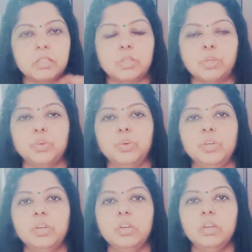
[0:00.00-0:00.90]
So
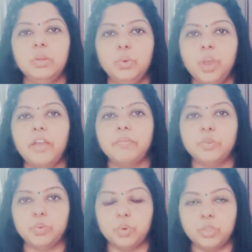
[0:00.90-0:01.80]
you
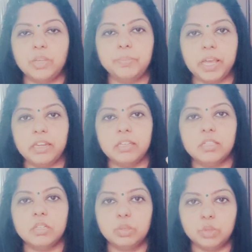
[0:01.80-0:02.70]
have to, or the
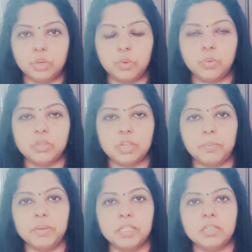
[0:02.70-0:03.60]
manager or the course
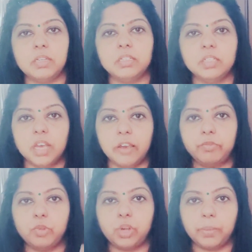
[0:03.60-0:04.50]
administrator
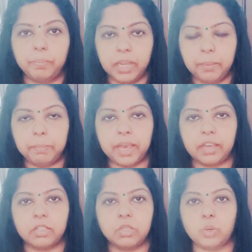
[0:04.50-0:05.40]
have to reply
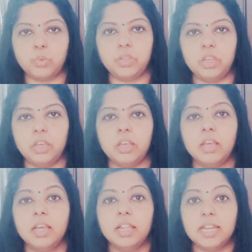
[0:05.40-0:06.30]
back through the
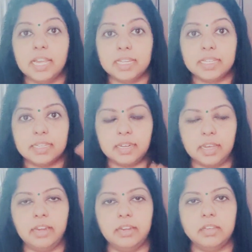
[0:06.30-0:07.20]

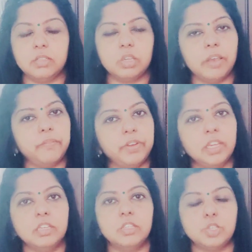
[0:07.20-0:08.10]
letterhead. So
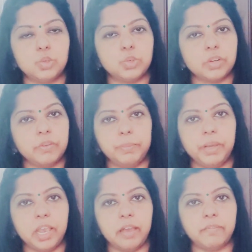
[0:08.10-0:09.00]
every institution will
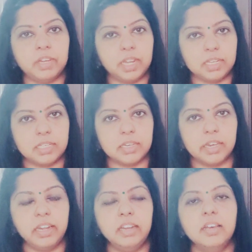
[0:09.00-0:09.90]
be having
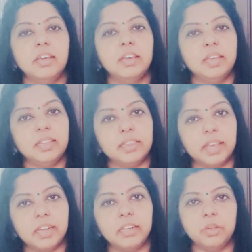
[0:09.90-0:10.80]
letterhead. In
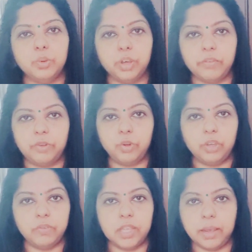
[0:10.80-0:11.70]
that you have to
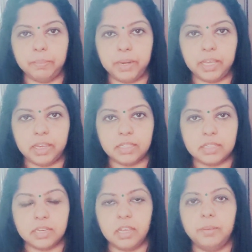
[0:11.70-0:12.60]
give the
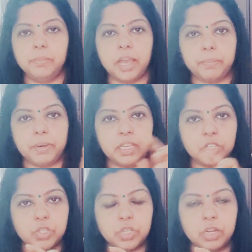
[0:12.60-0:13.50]
applicant's name,
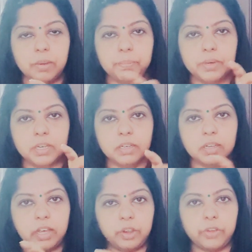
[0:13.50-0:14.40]
application number
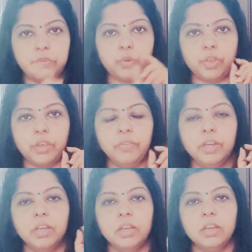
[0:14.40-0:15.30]
I have to give.
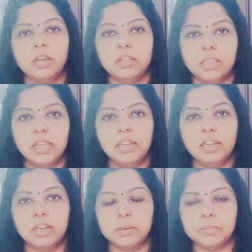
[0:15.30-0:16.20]
Then
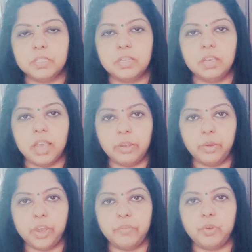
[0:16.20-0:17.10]
comes and
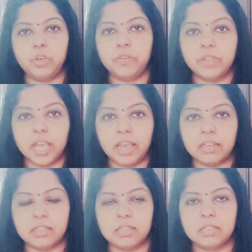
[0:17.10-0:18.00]
you have to give the
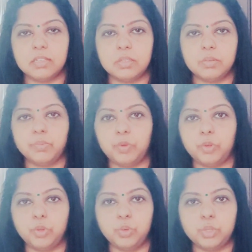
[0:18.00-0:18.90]
answers
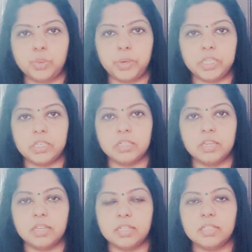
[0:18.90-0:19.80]
for those questions.
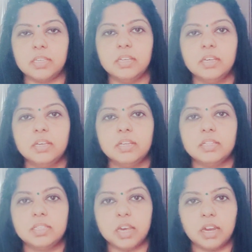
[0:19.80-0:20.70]
That is the
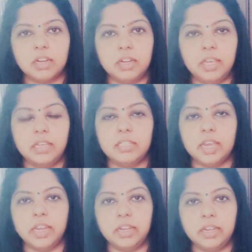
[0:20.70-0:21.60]
start
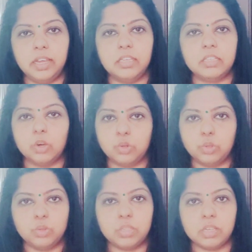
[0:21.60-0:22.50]
date, end date, all
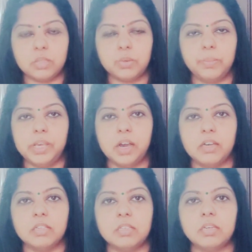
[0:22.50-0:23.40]
those things will be
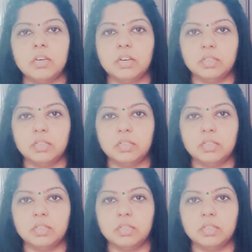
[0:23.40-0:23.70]
asked.